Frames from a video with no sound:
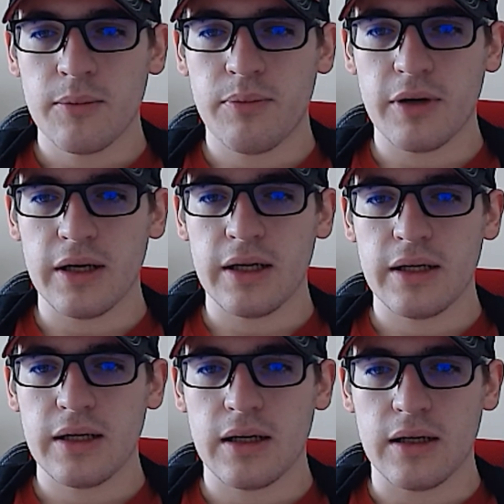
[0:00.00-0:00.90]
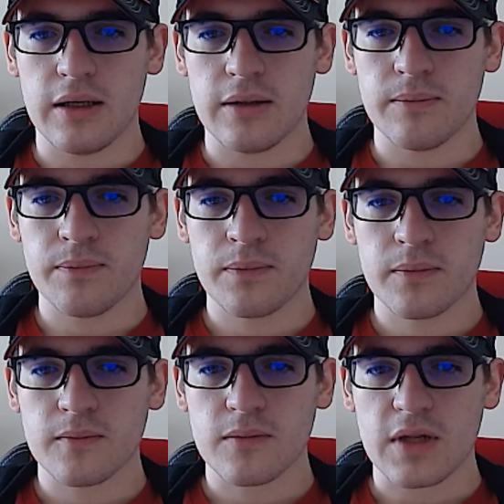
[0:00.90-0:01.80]
But
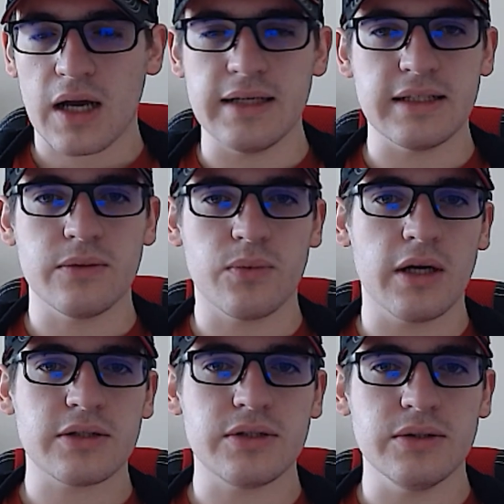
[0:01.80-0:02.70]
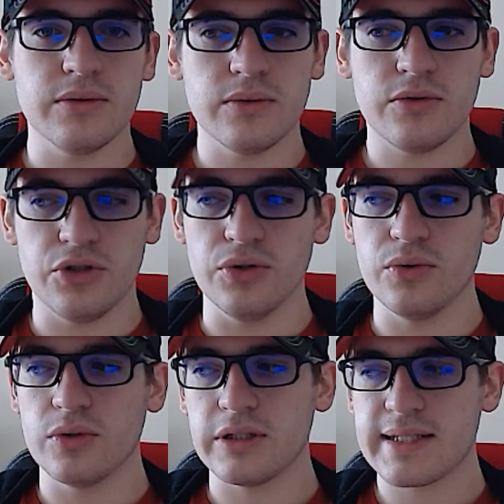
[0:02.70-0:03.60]
I did want to
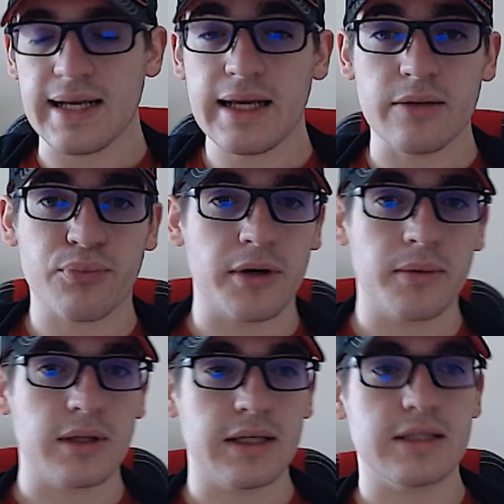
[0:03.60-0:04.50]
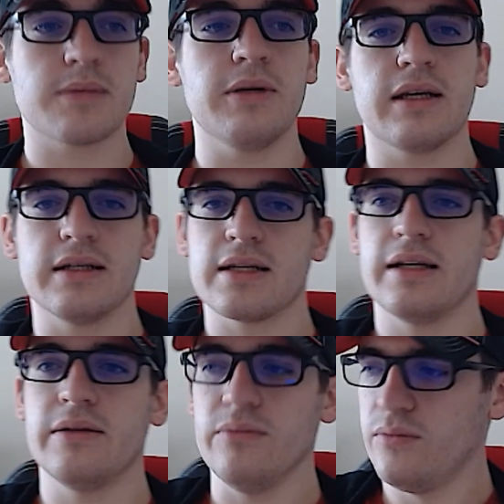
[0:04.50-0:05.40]
do a second pre-release because
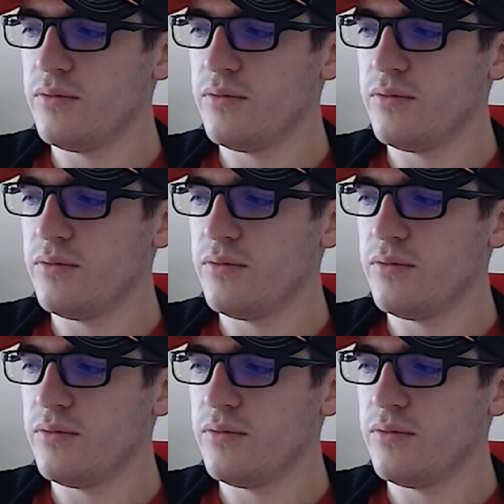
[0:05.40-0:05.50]
I,